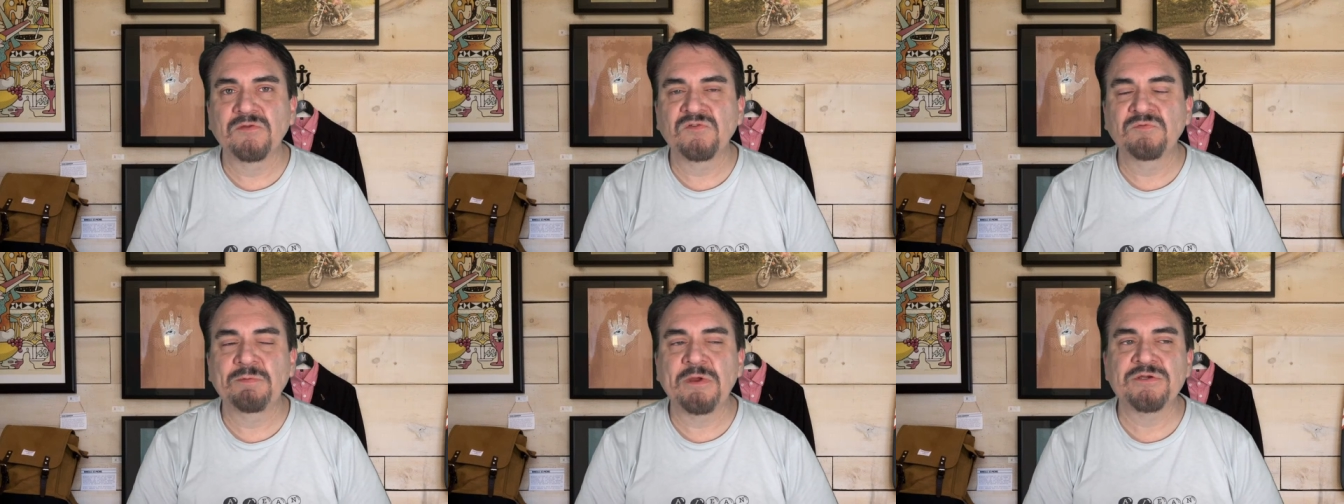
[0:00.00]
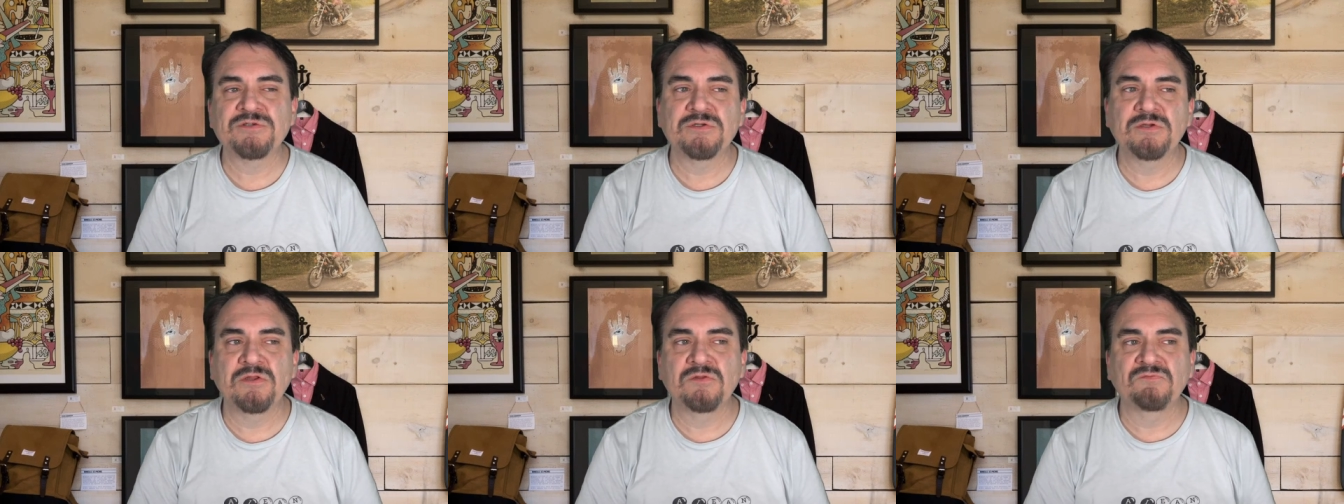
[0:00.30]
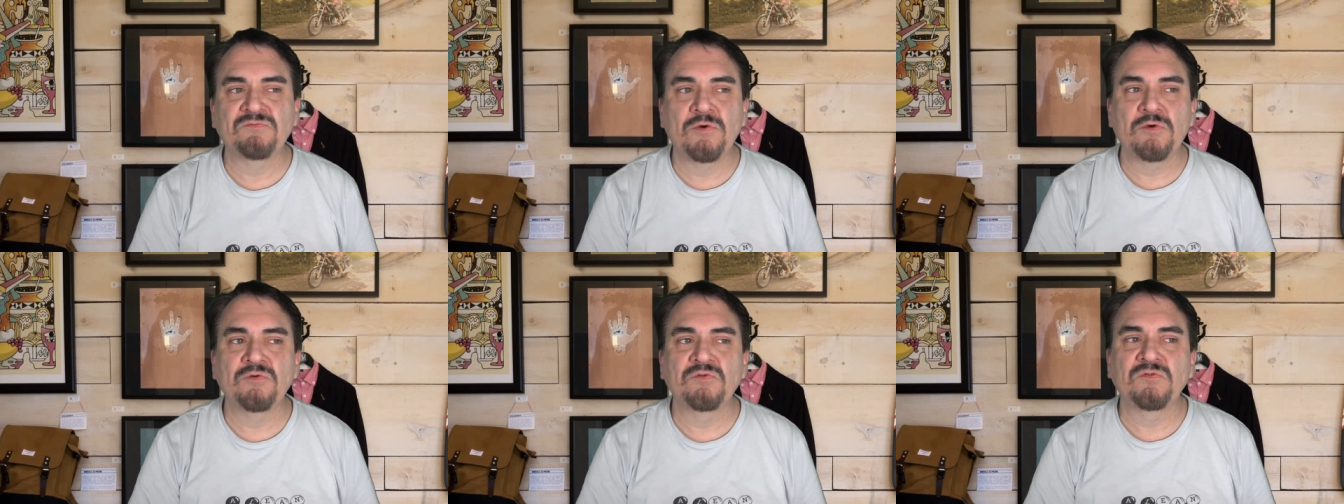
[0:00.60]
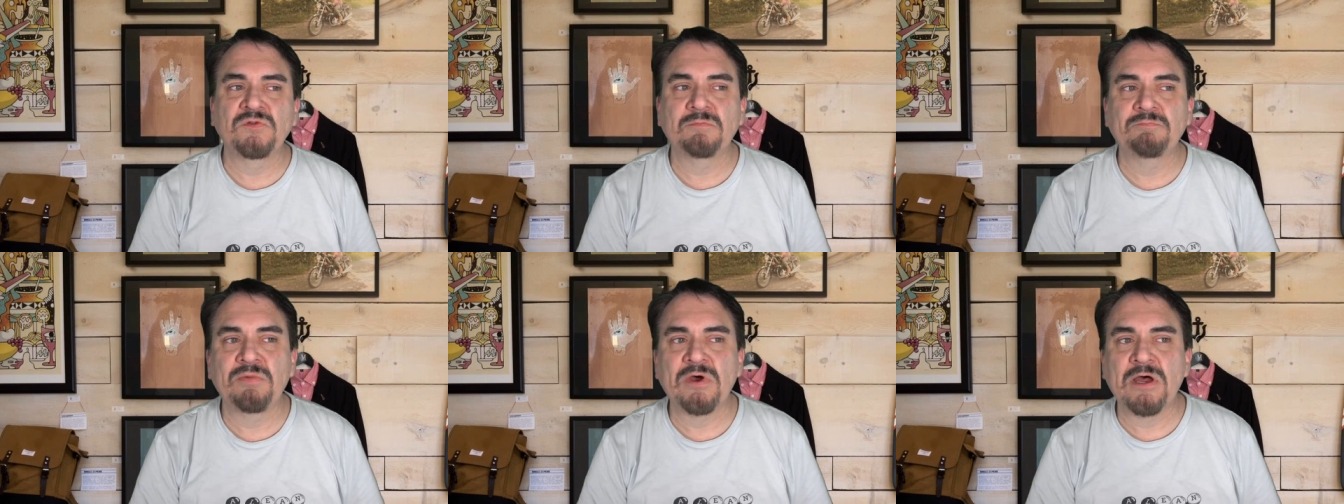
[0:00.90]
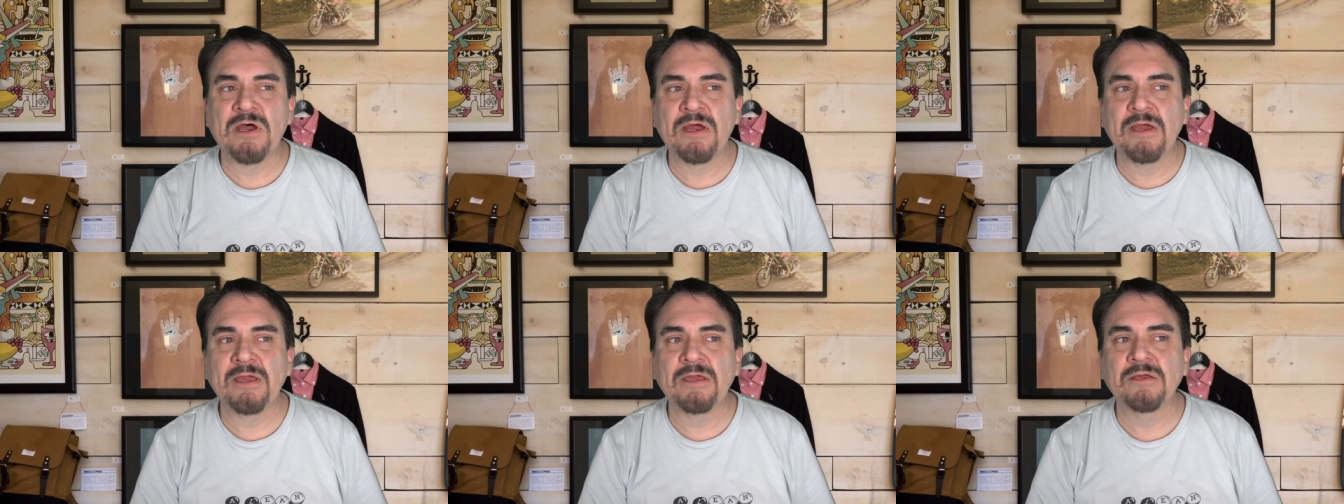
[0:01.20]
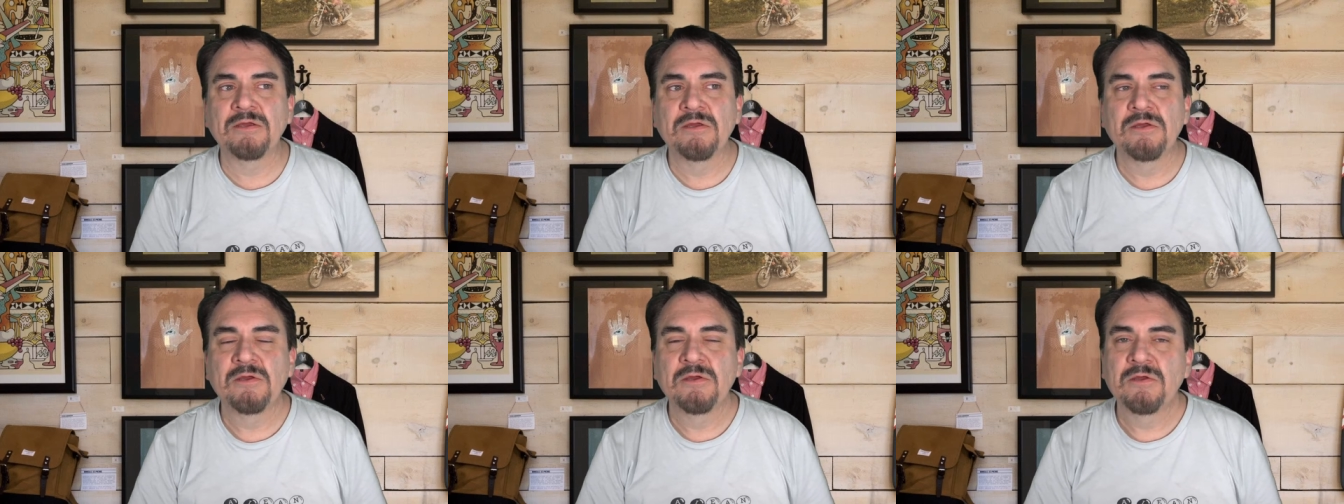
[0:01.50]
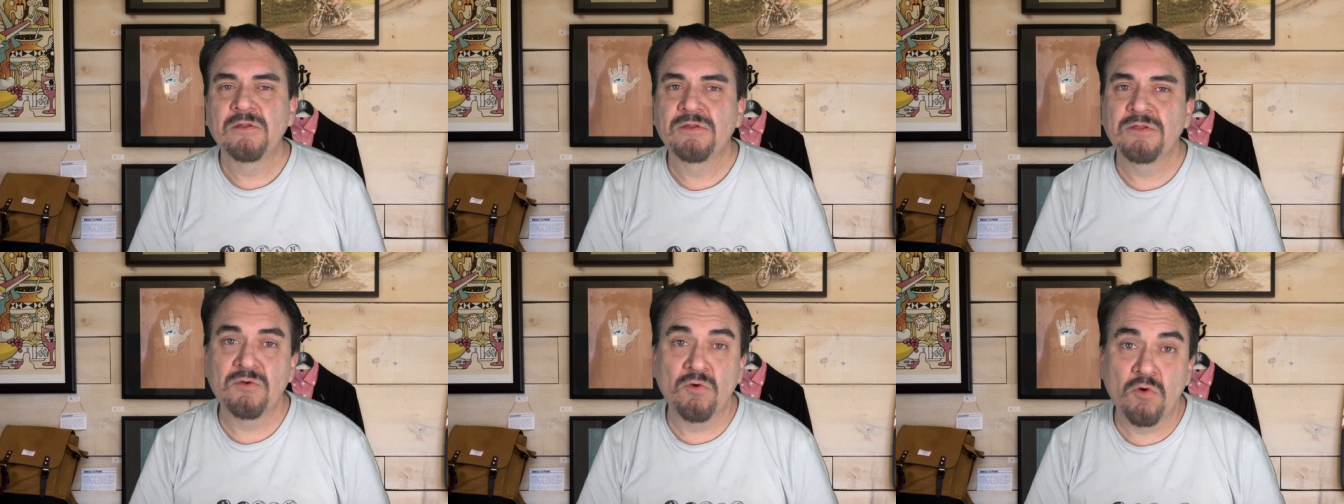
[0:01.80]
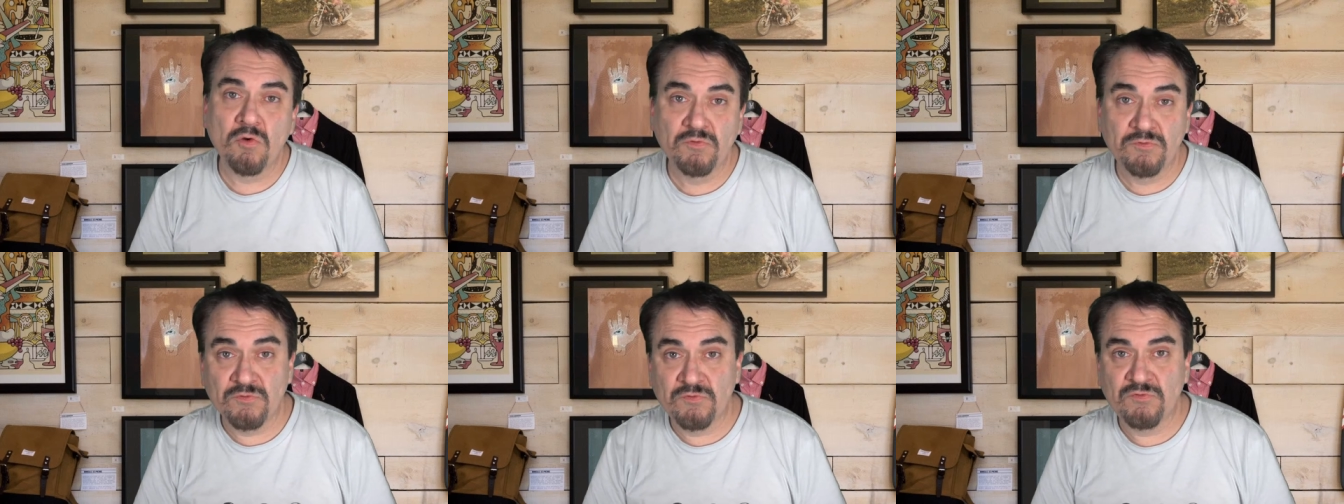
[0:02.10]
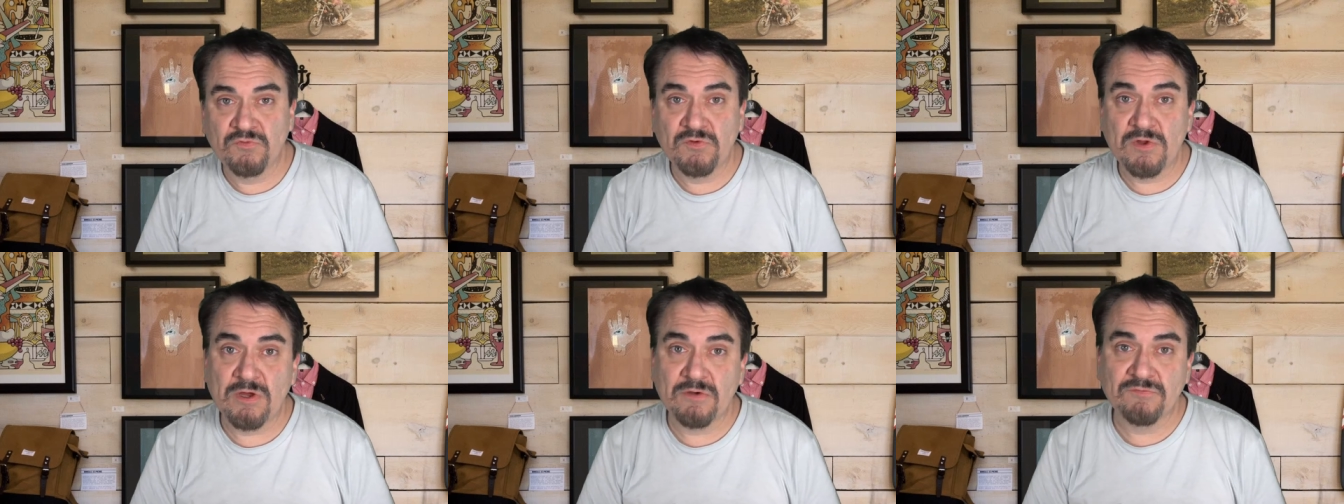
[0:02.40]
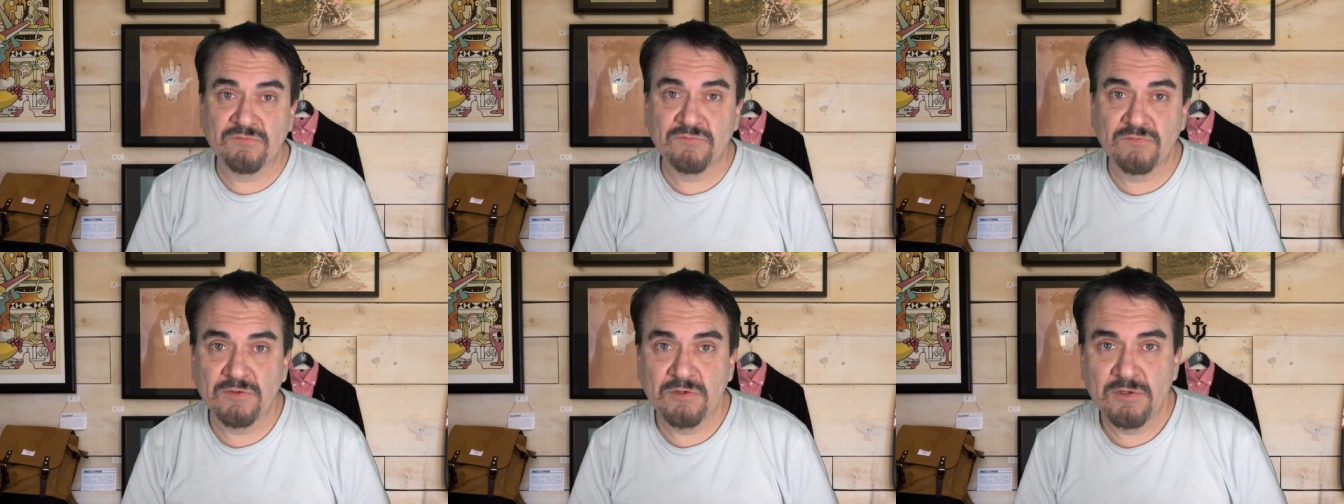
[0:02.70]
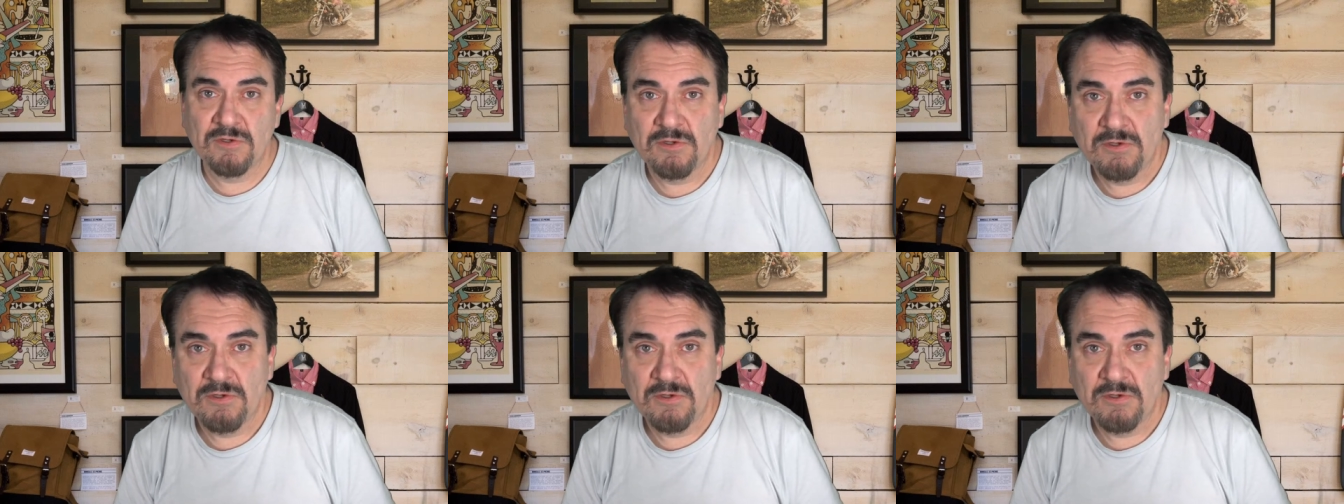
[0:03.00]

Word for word: especially to the folks that buy the older stuff.